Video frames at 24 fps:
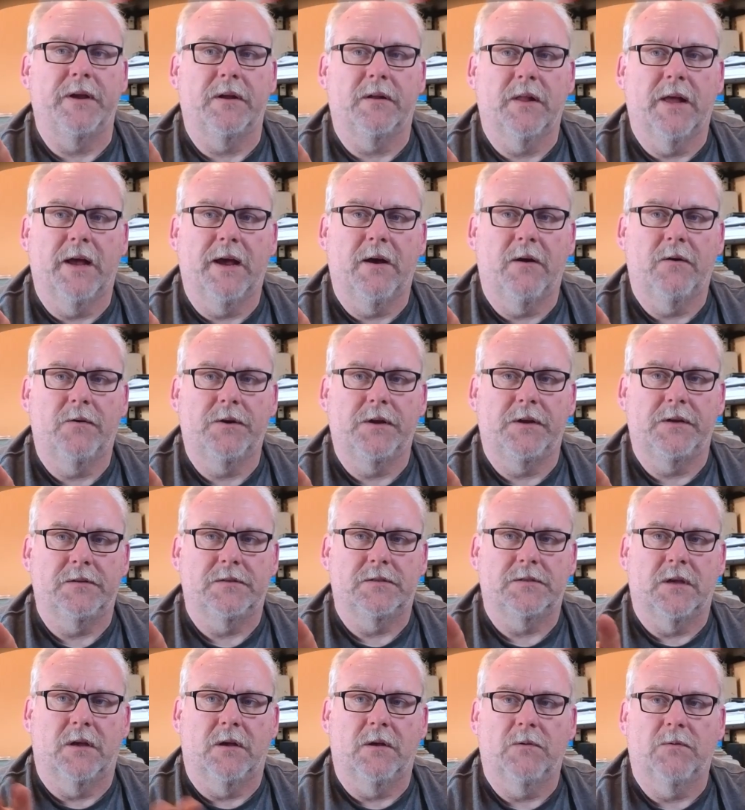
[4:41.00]
cloud in
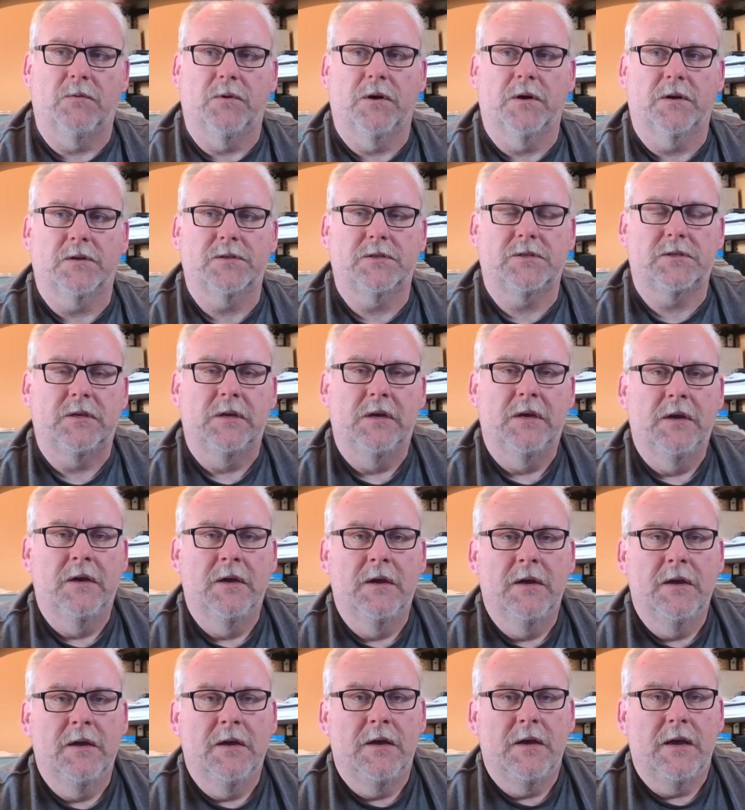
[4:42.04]
SolidWorks,
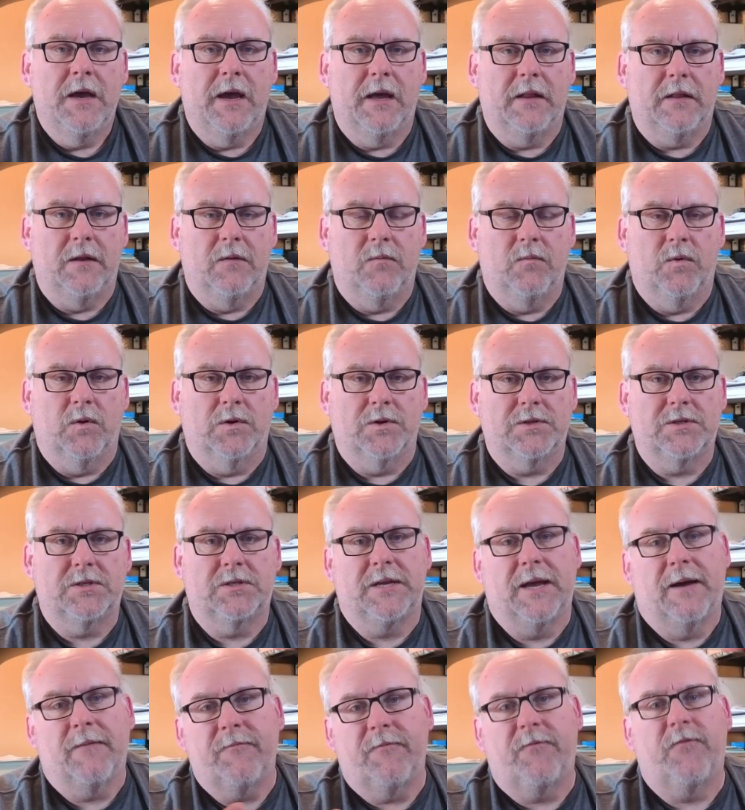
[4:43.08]
and then we'll
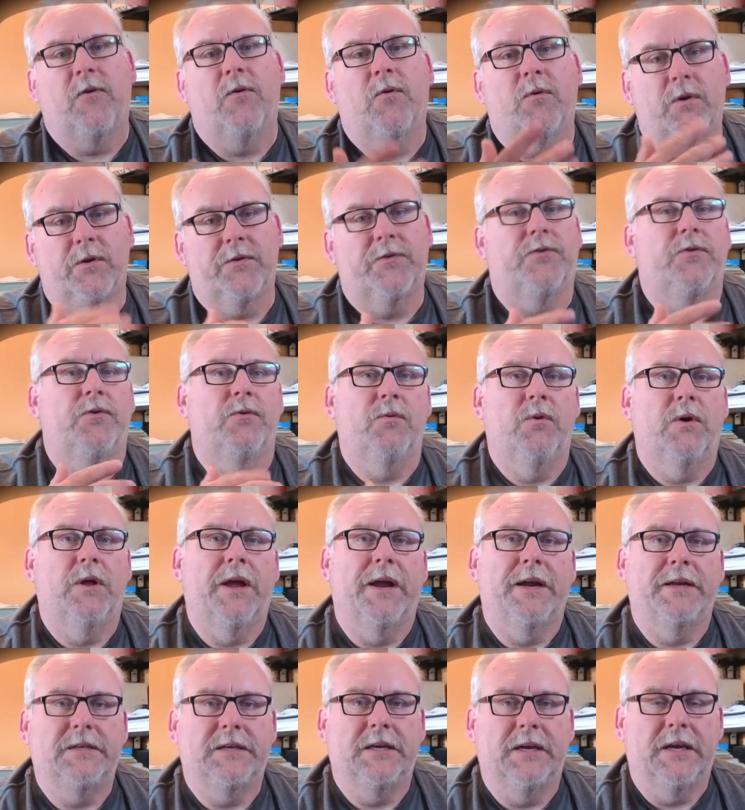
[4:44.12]
step forward through what
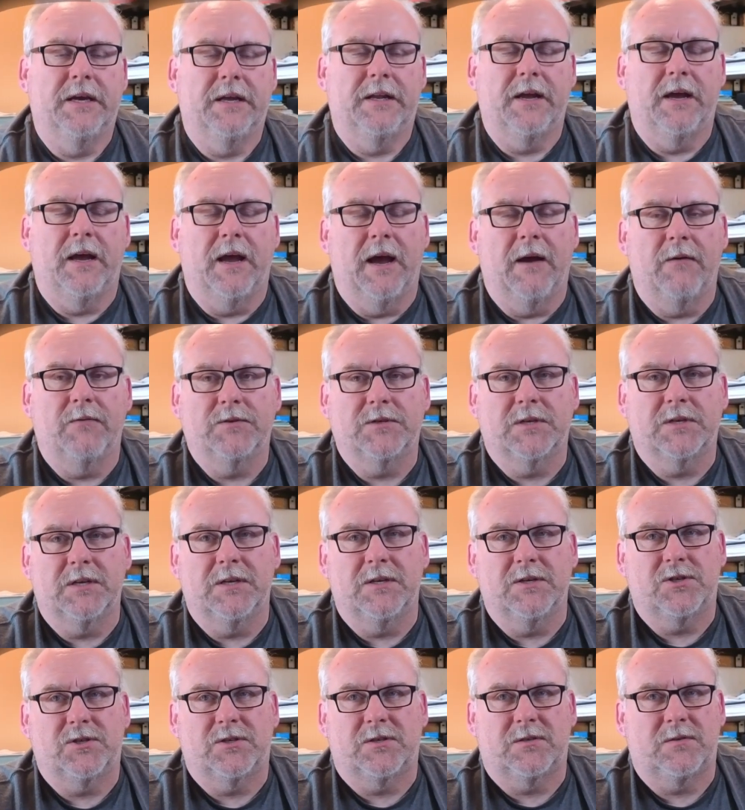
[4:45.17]
I did. I was
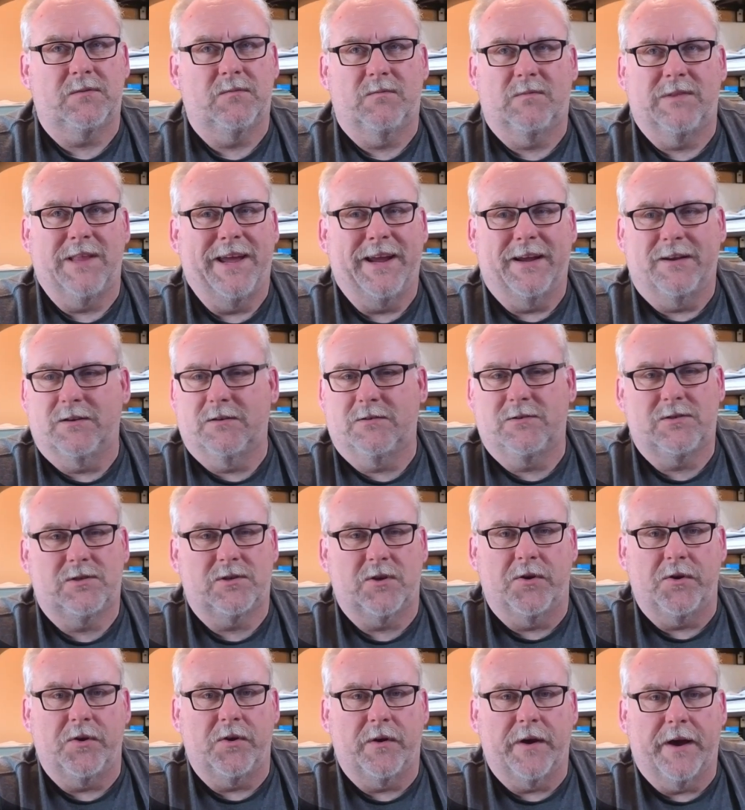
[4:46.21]
gonna
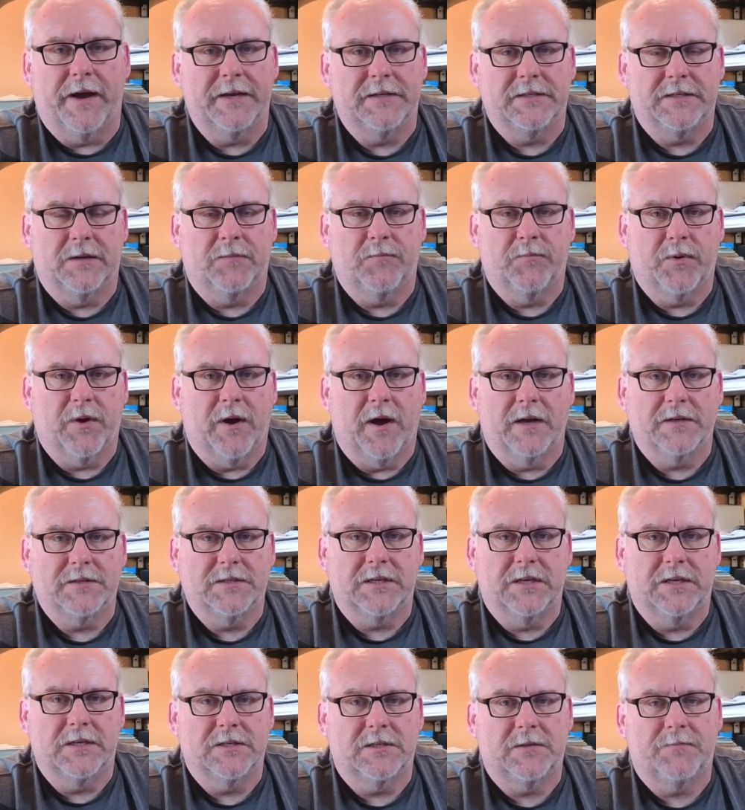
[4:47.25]
show you guys in
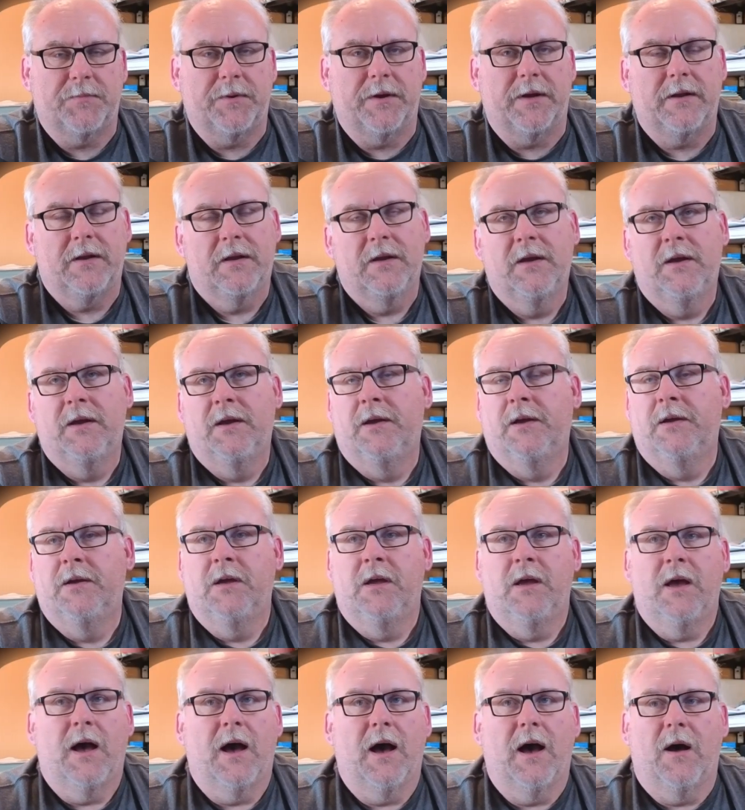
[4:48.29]
process, but
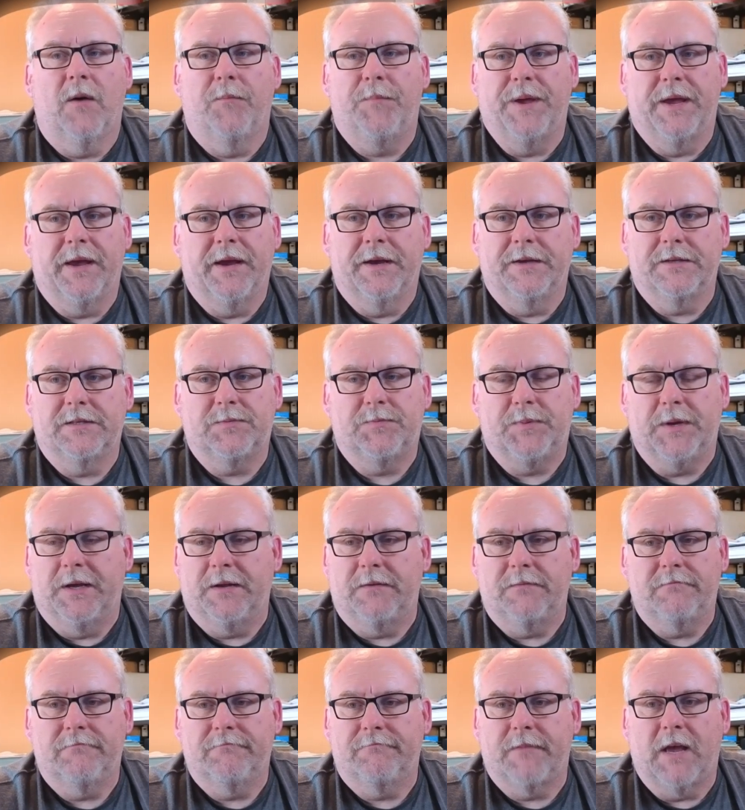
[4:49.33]
I
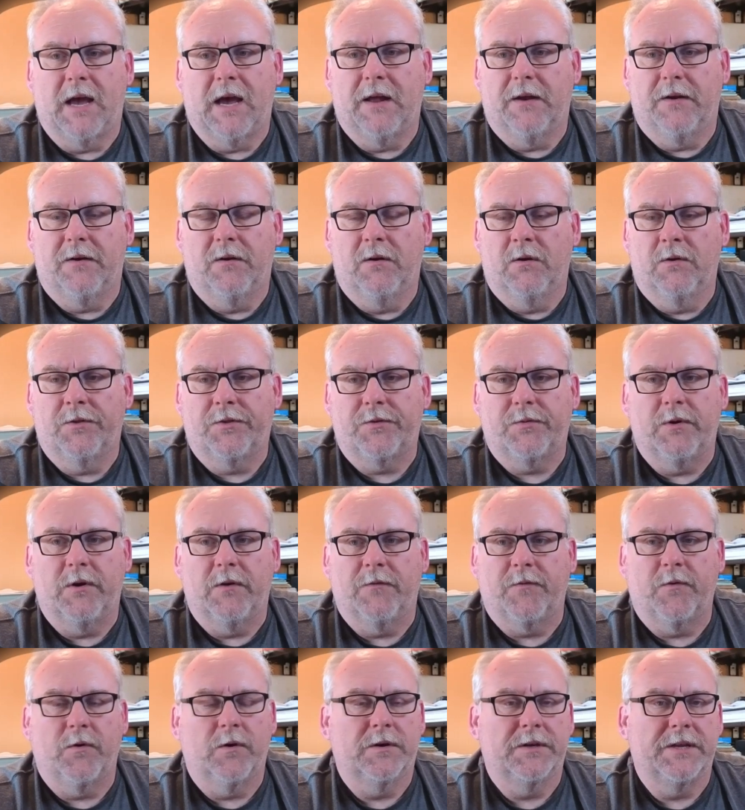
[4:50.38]
spent, I don't know, 3 or
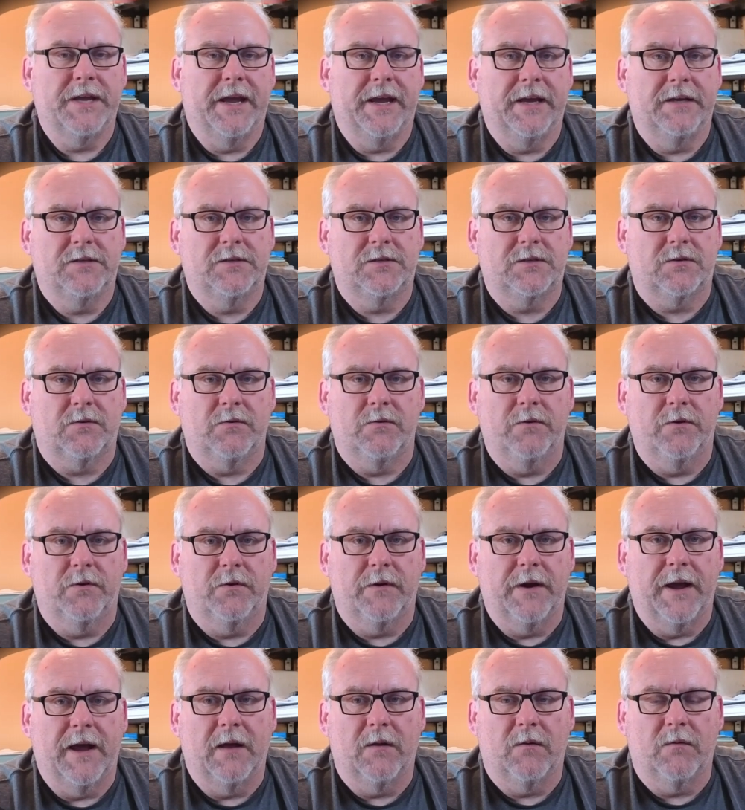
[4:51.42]
4 days screwing
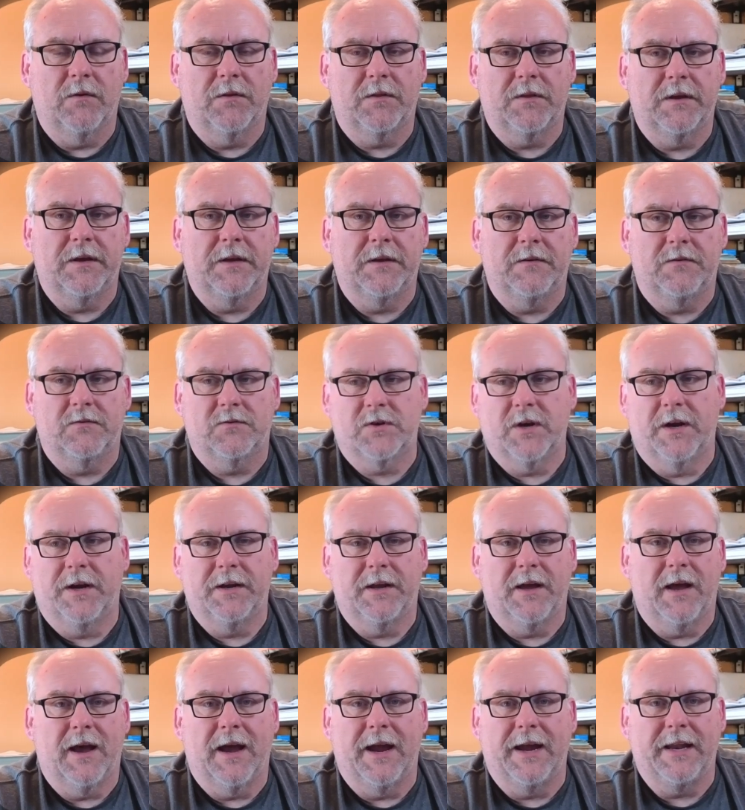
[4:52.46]
around with it and trying
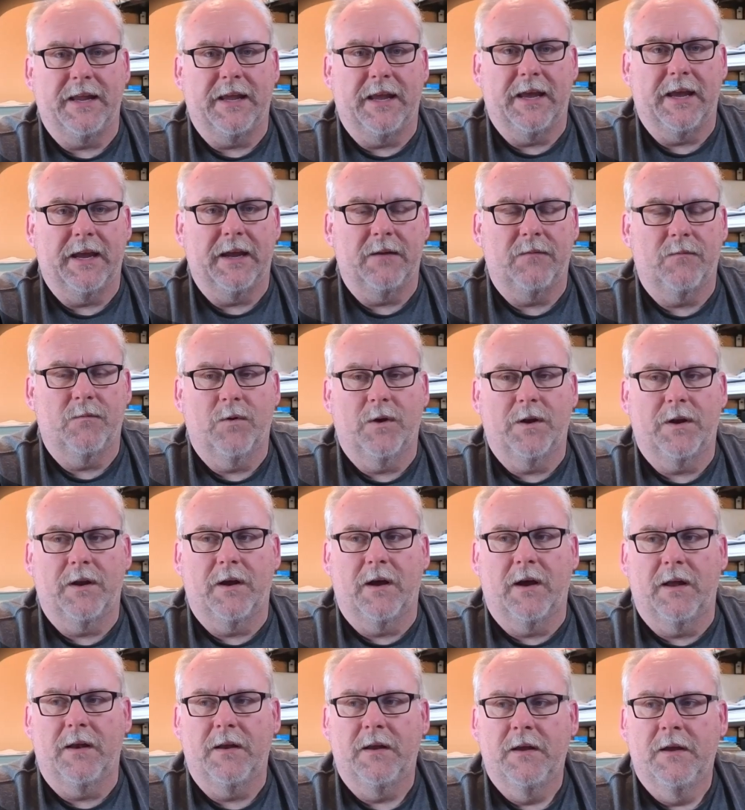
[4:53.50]
to ideate and
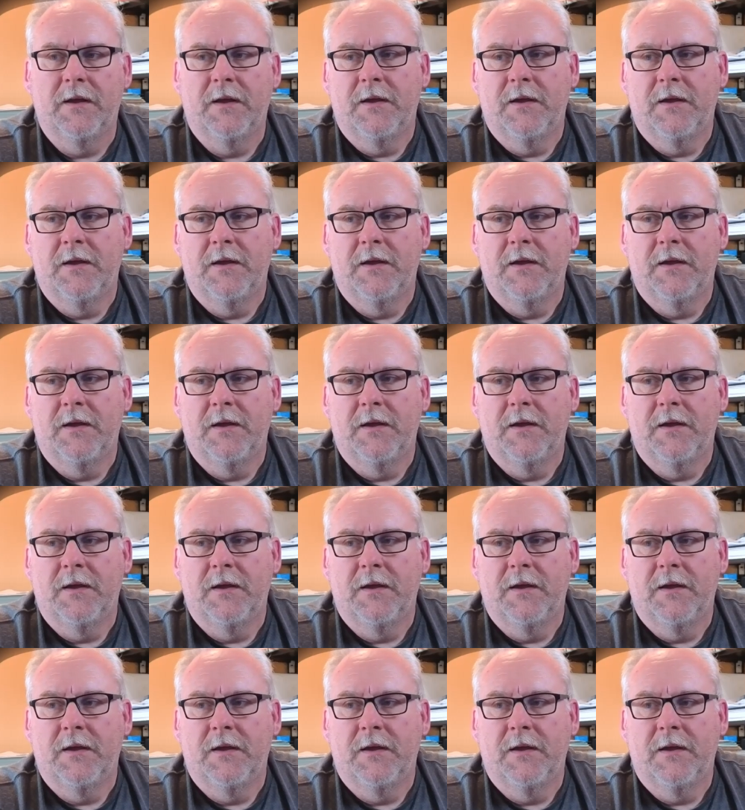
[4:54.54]
whatnot.